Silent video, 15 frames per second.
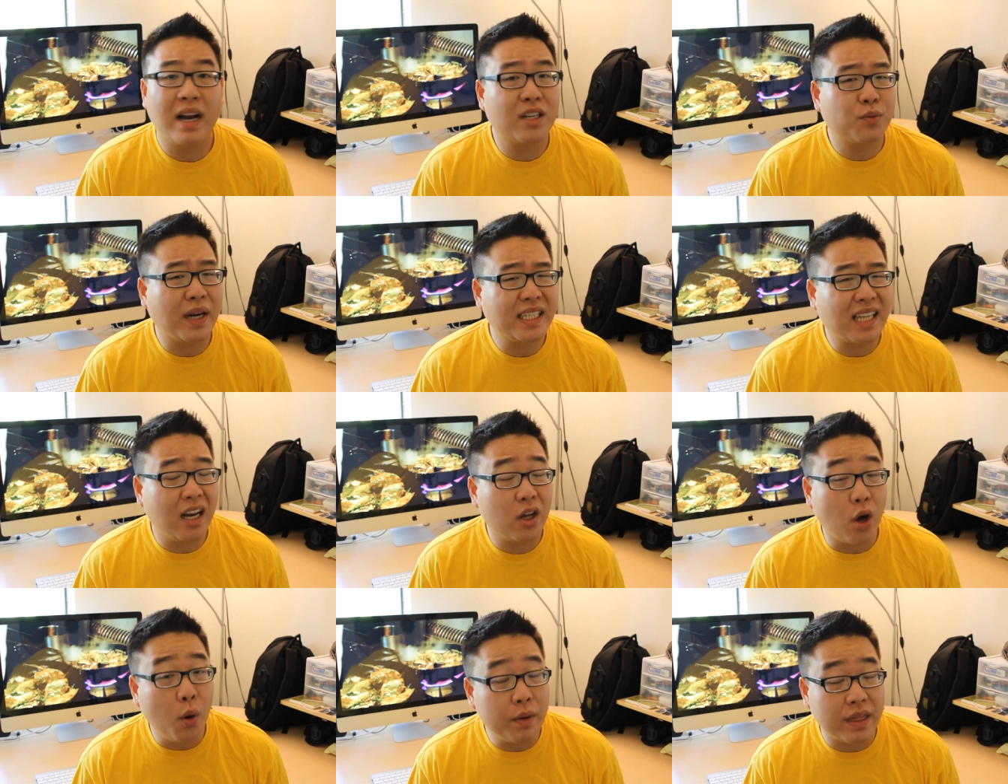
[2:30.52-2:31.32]
Why does rice
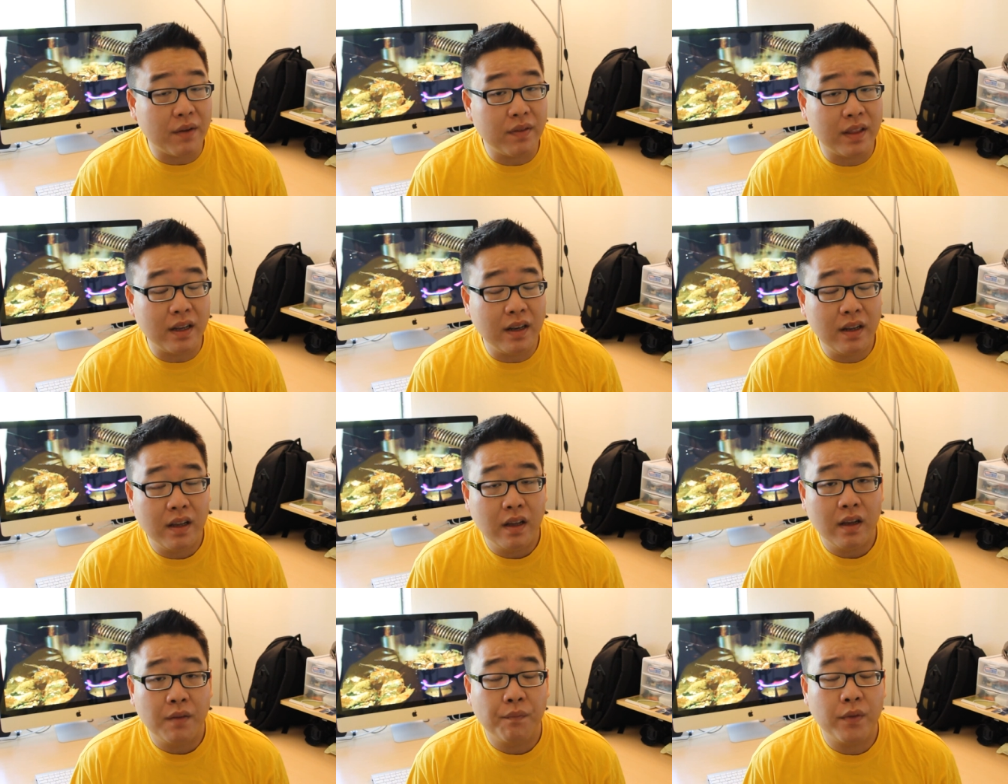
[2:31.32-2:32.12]
gotta go with everything?
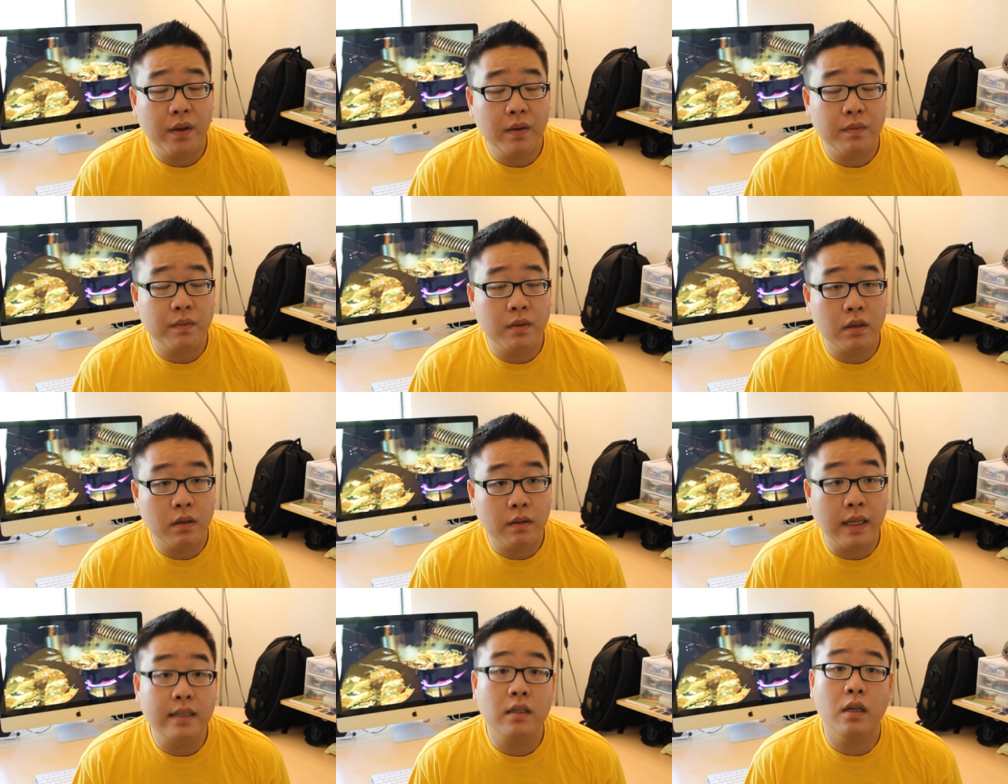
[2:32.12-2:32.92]
It,
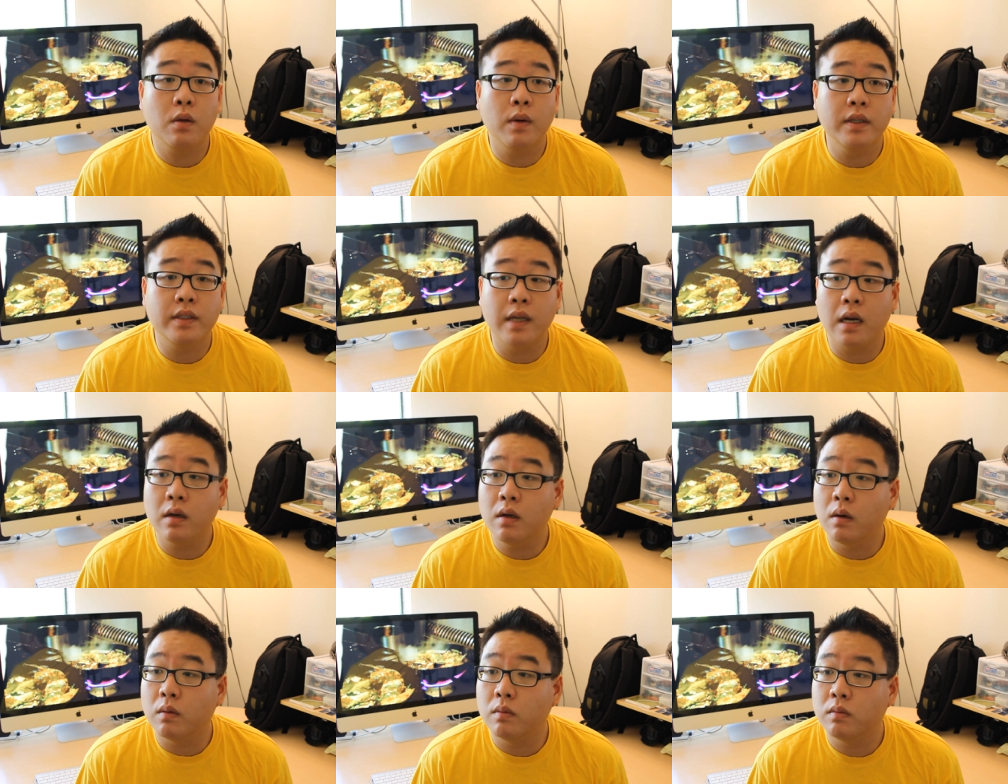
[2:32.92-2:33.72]
that's a good question, I
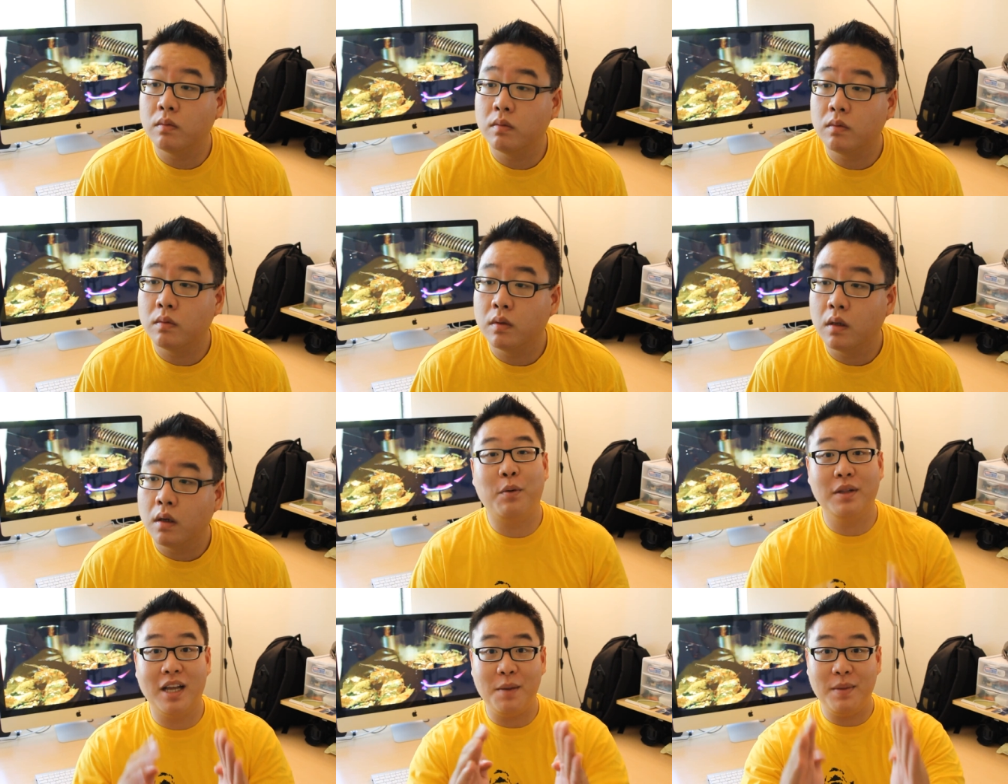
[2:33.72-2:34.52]
don't know.
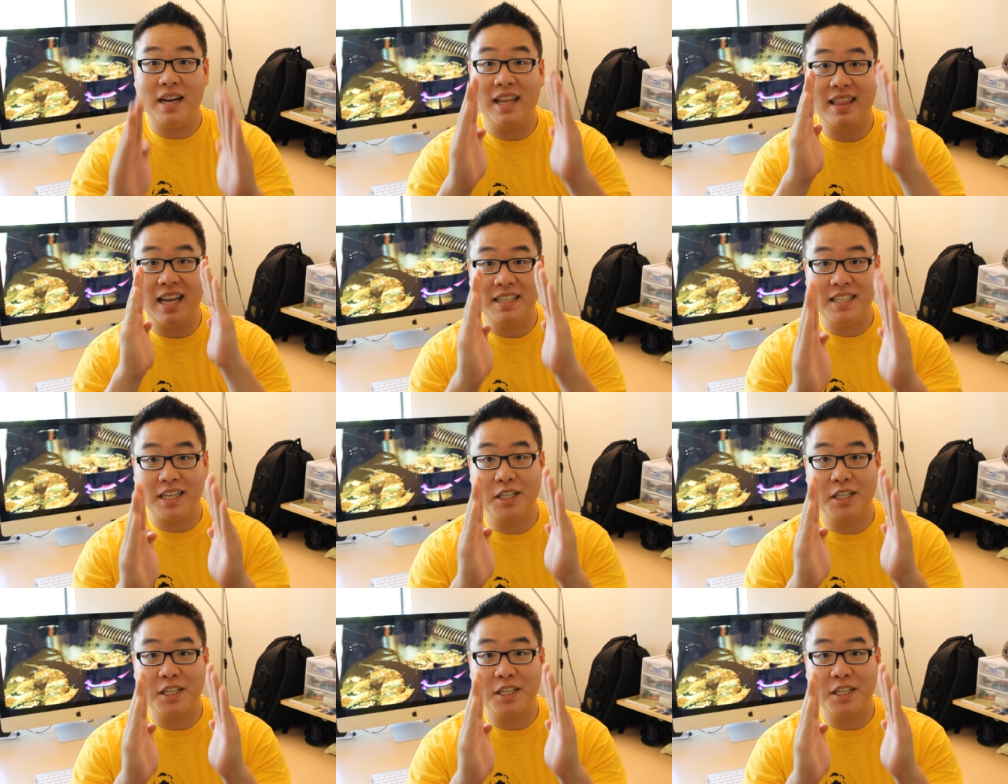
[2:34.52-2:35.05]
I won't lie, man, at that